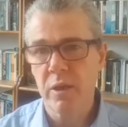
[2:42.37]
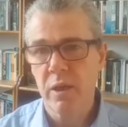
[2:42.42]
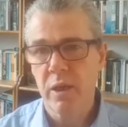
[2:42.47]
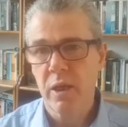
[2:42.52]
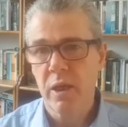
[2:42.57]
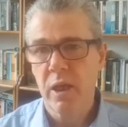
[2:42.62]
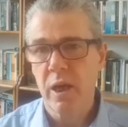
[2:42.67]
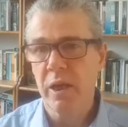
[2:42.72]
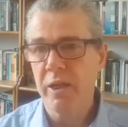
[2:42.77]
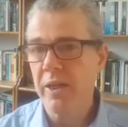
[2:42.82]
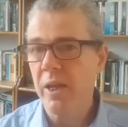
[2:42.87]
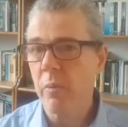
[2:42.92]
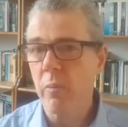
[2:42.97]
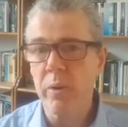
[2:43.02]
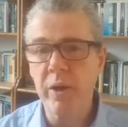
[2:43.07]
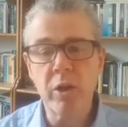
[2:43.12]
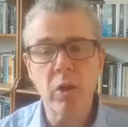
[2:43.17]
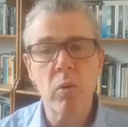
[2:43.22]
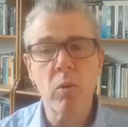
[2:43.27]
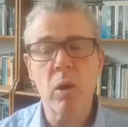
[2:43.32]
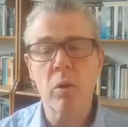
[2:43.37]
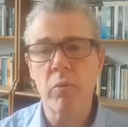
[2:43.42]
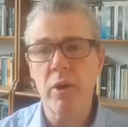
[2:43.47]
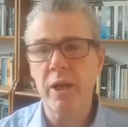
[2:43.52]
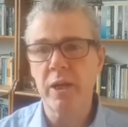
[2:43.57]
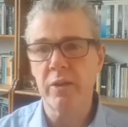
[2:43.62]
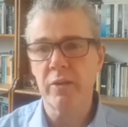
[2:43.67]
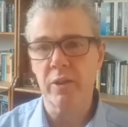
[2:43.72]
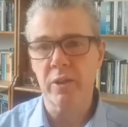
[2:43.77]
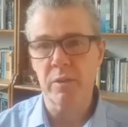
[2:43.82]
And yet we know already
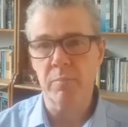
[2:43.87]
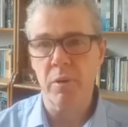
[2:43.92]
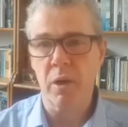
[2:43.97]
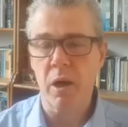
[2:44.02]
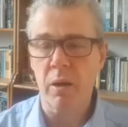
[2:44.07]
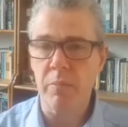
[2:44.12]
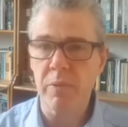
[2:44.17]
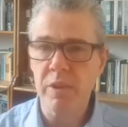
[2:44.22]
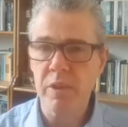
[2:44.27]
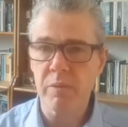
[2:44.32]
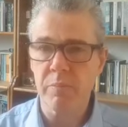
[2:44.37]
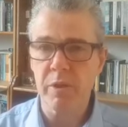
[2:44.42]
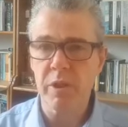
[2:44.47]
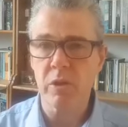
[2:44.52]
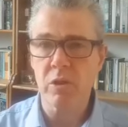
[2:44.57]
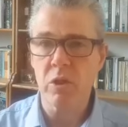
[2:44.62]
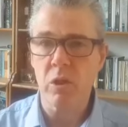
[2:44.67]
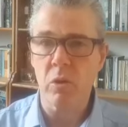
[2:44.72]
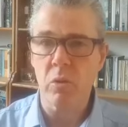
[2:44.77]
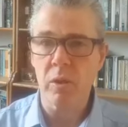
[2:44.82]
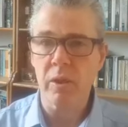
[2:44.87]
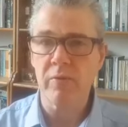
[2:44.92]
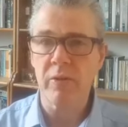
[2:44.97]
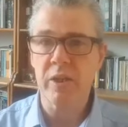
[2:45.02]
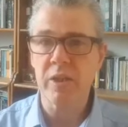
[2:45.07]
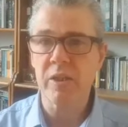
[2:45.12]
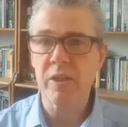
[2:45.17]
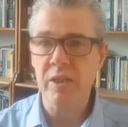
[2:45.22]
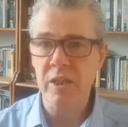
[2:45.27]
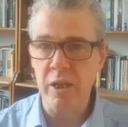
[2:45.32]
that departments are being told they've had a
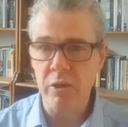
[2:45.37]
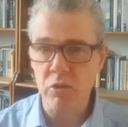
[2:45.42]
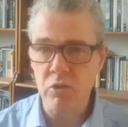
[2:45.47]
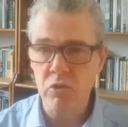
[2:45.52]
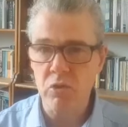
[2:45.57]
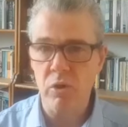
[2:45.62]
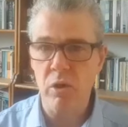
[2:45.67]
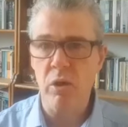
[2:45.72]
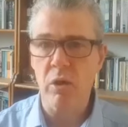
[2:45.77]
central